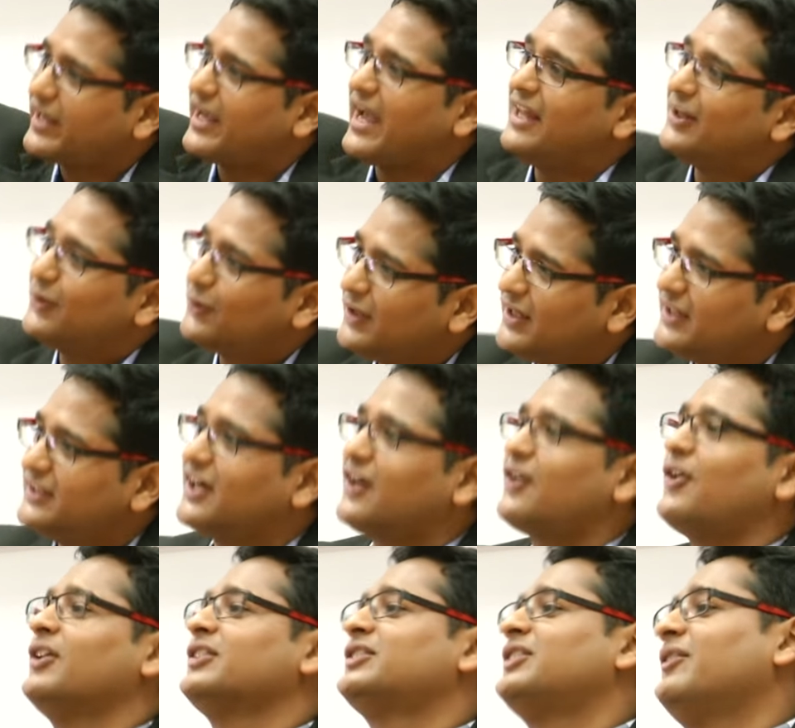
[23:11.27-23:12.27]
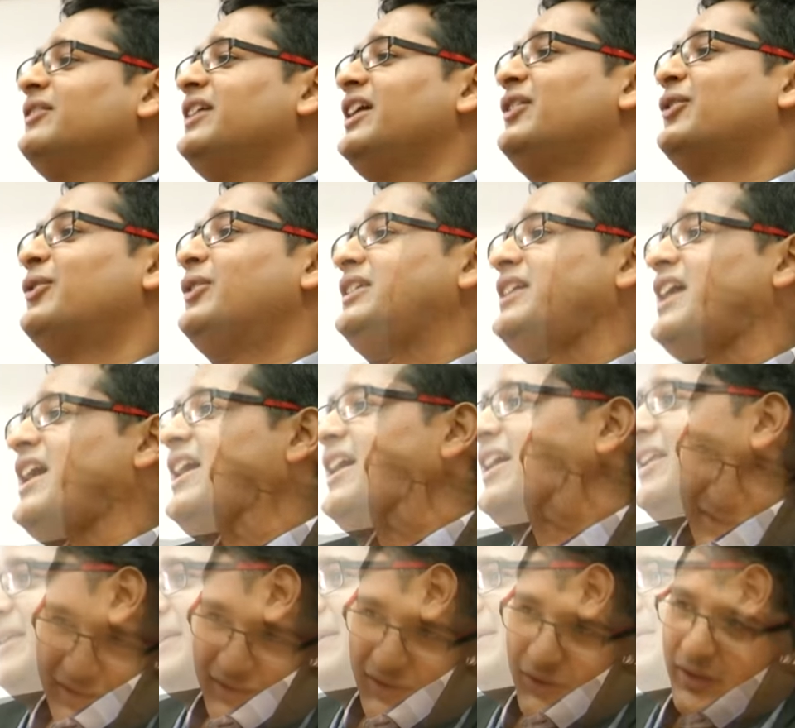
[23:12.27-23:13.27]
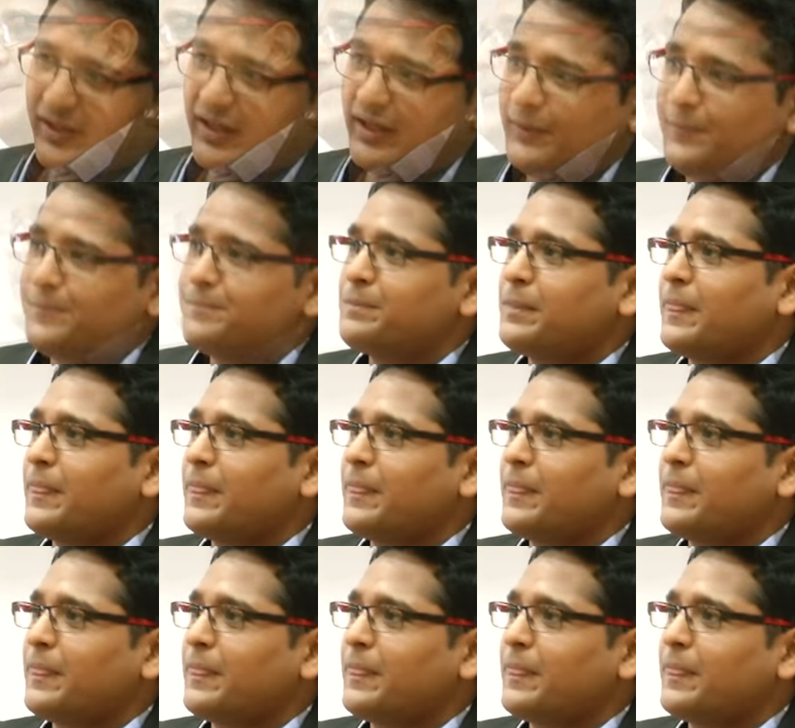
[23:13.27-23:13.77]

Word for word: calculate the cost of that old tire? Okay.